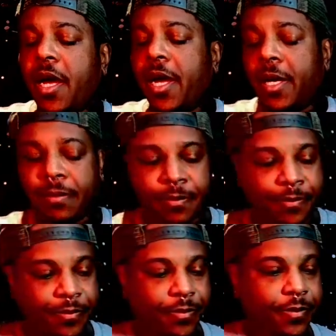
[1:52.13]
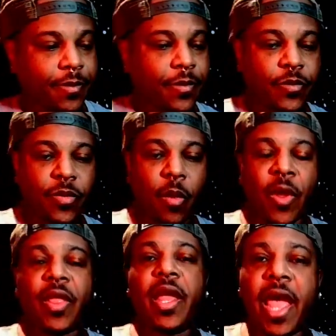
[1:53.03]
Um,
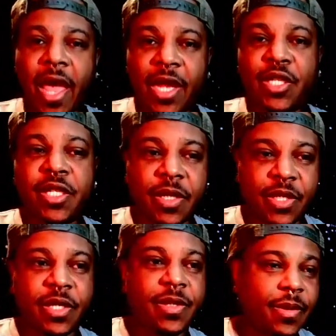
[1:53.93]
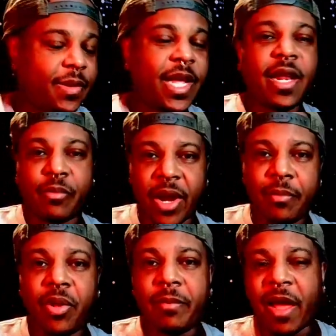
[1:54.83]
with and just just taking a
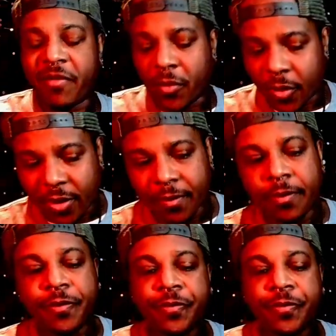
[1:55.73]
break, pulling back from the world.